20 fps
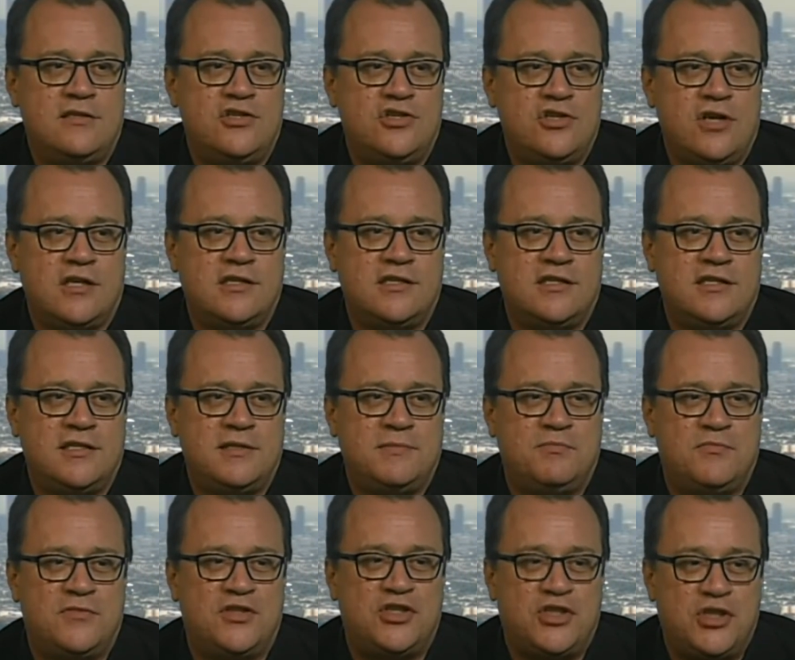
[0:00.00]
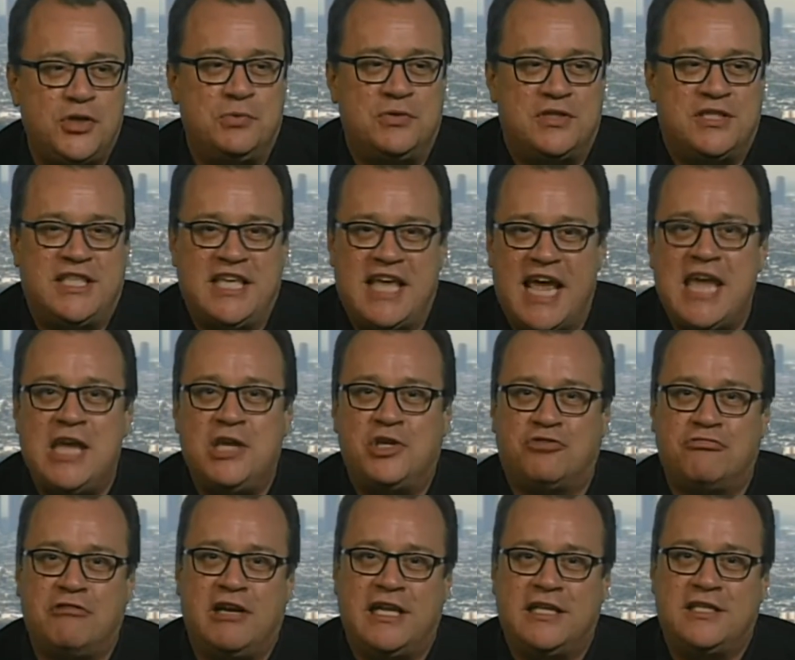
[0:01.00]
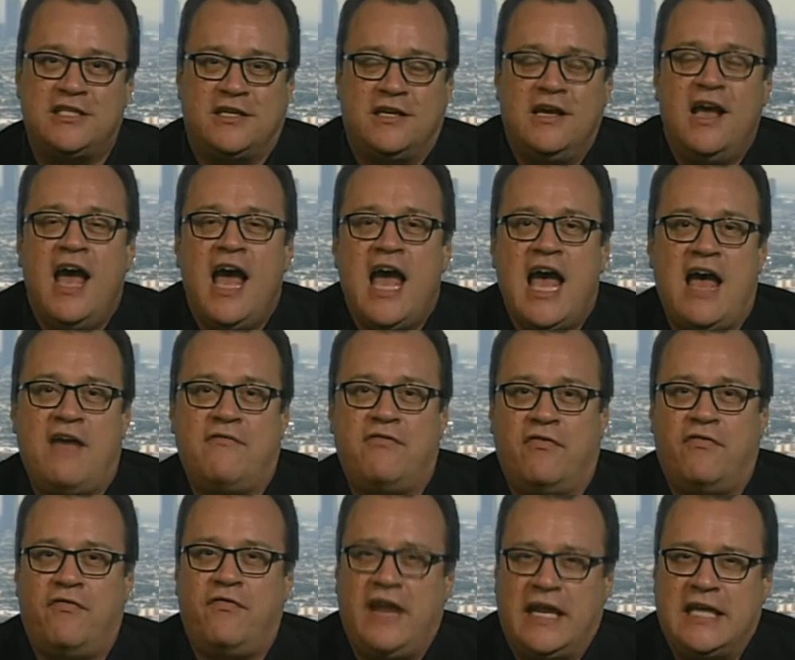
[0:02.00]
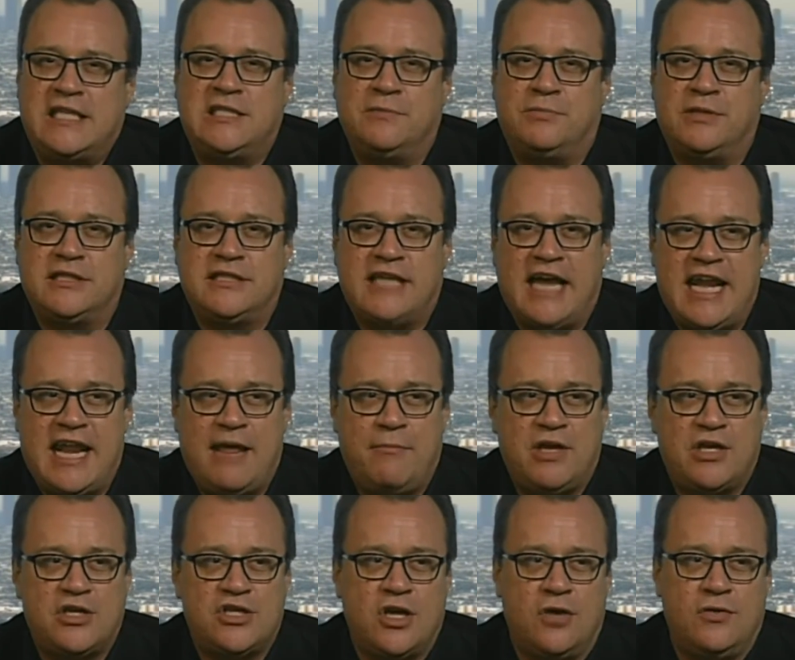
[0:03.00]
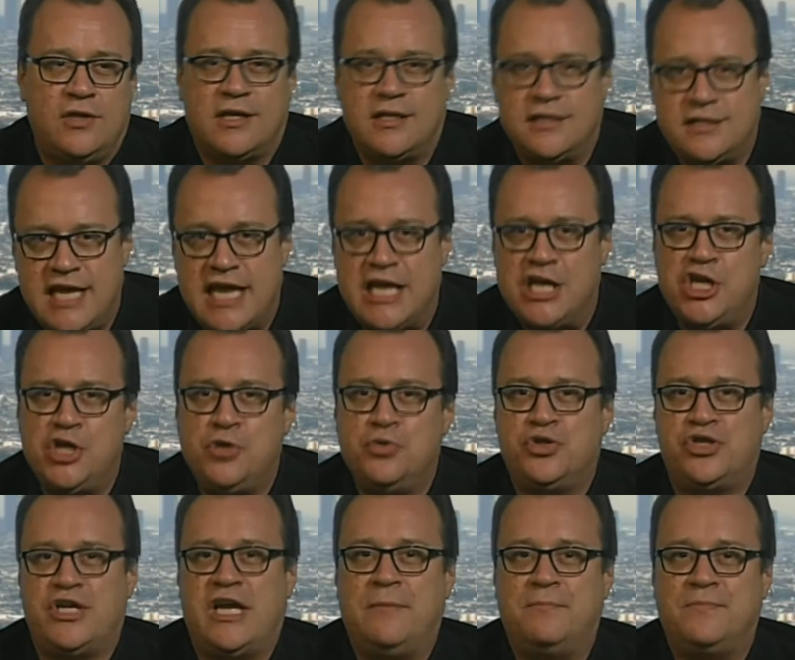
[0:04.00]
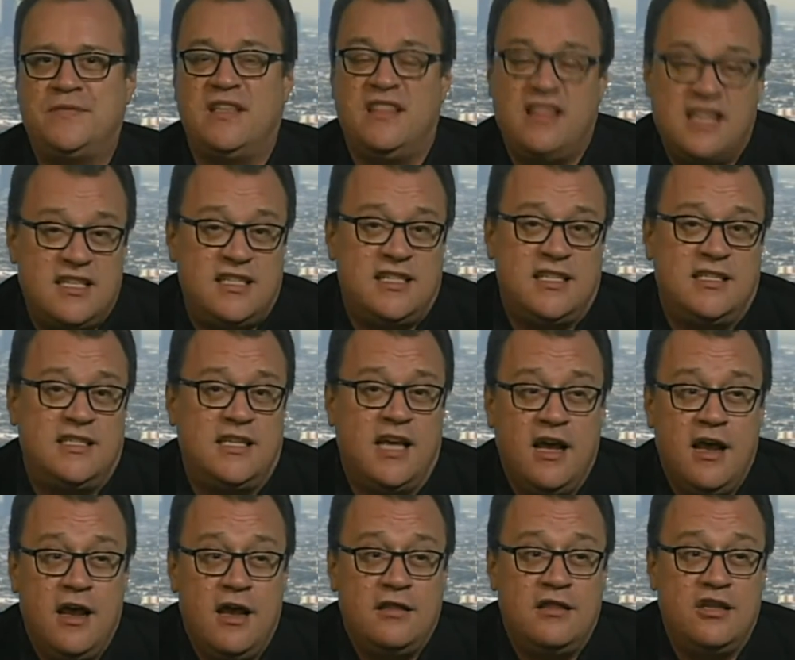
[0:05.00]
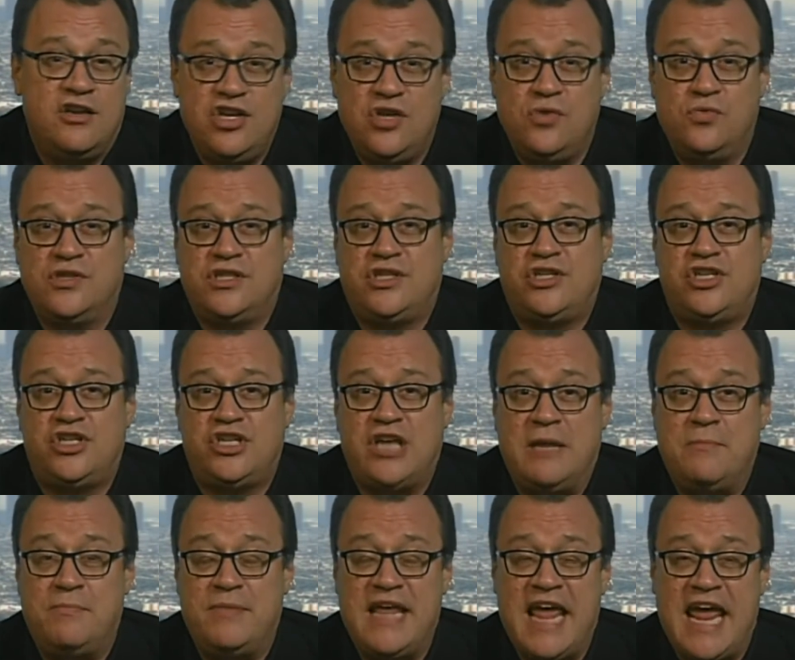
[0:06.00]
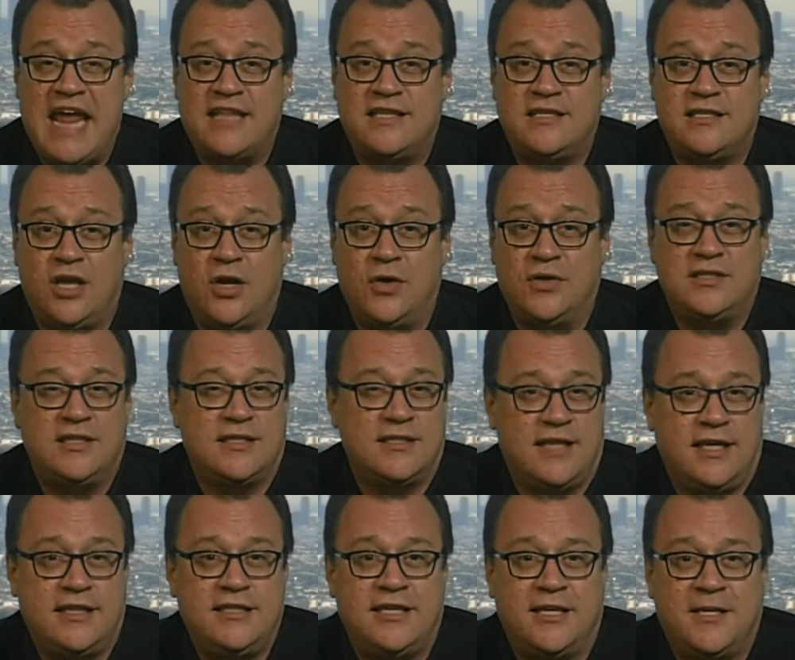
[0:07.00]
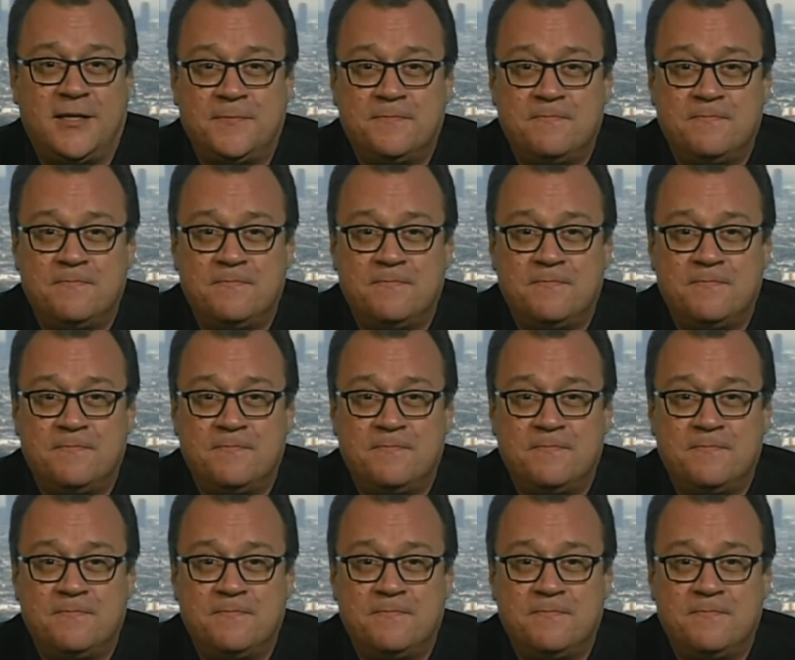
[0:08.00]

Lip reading: just suits the age, really, to have a flexible, dynamic show that can take new shapes, and this is the newest shape yet, so it's exciting.